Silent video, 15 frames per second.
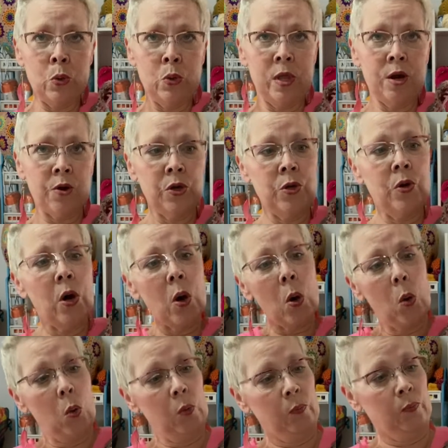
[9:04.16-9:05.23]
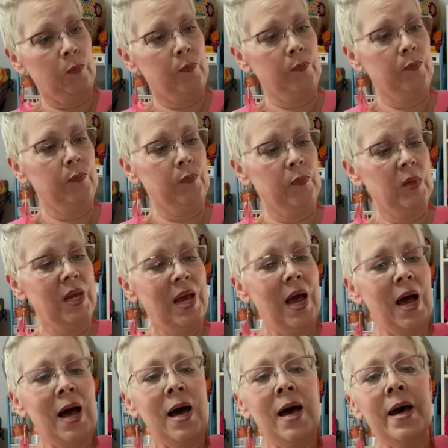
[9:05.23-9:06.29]
there you go.
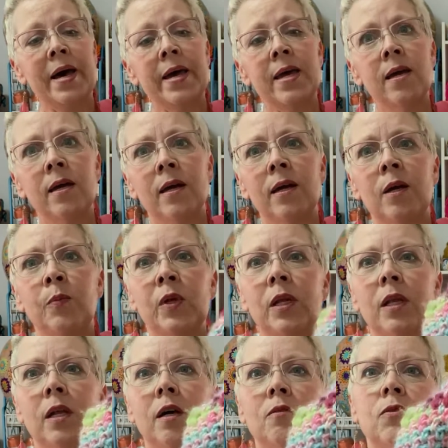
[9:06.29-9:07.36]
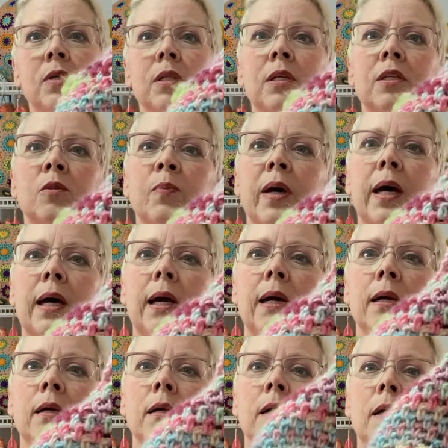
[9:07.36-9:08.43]
I am in love with this bag.
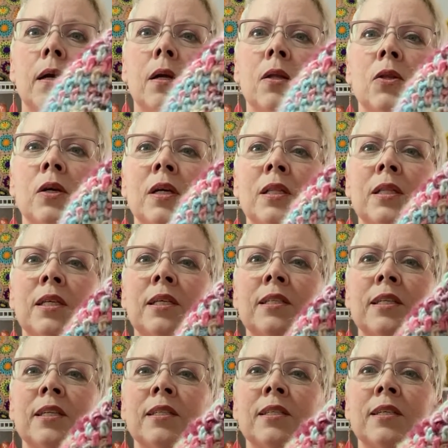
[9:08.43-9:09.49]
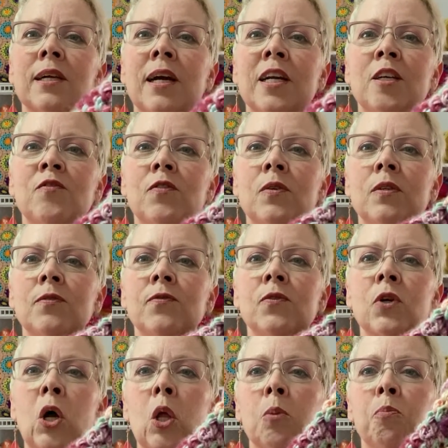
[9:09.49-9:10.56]
Look at this, it's kind of
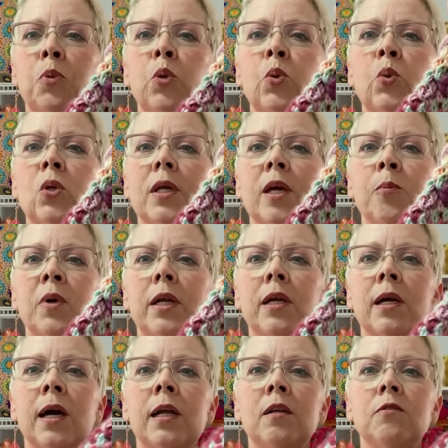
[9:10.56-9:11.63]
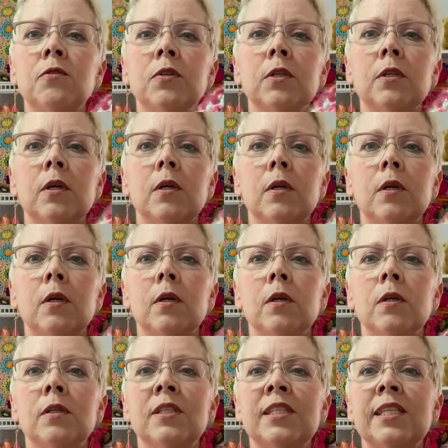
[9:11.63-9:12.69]
called pooling, but it kind of
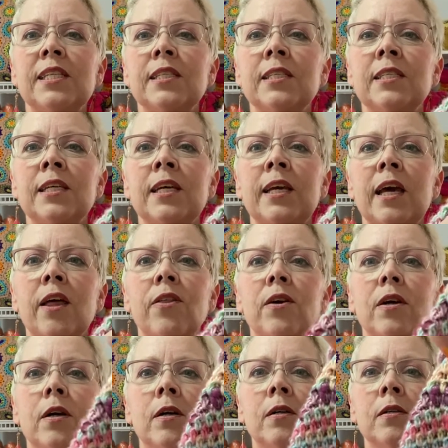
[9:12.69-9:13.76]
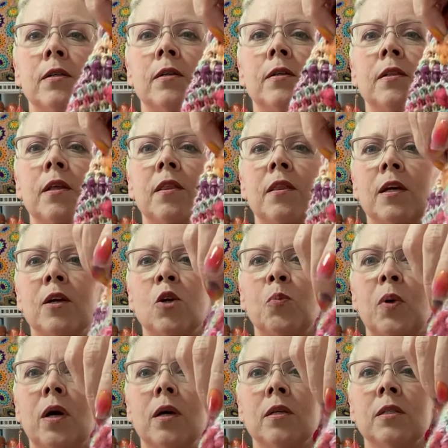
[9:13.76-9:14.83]
sits together, the thicker
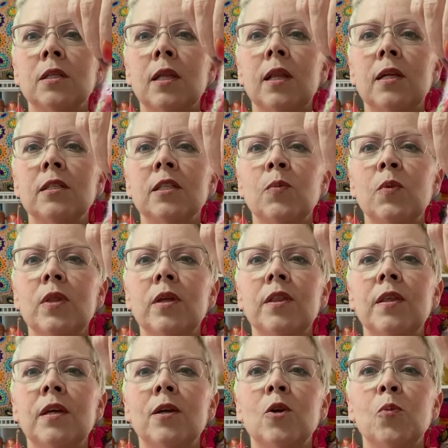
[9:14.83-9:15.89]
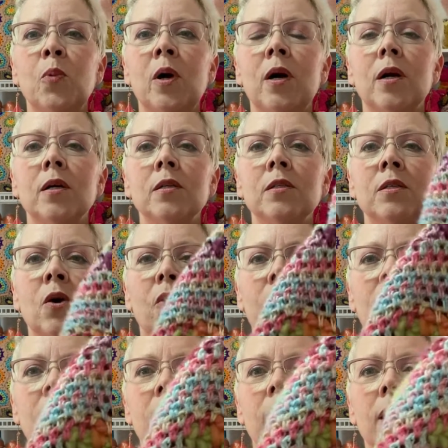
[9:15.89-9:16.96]
parts and then some of the thinner parts. So
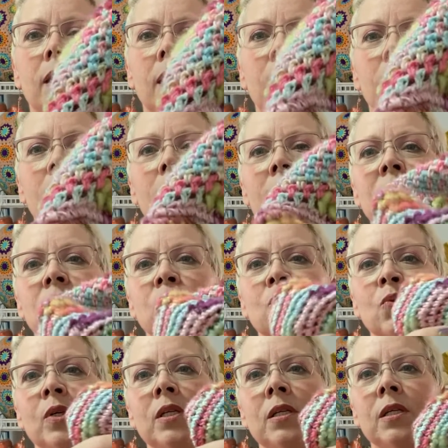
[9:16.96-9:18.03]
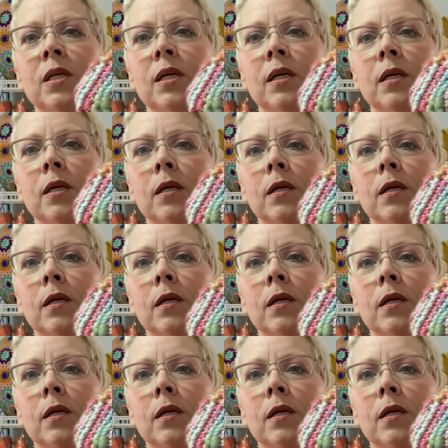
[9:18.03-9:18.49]
it's really,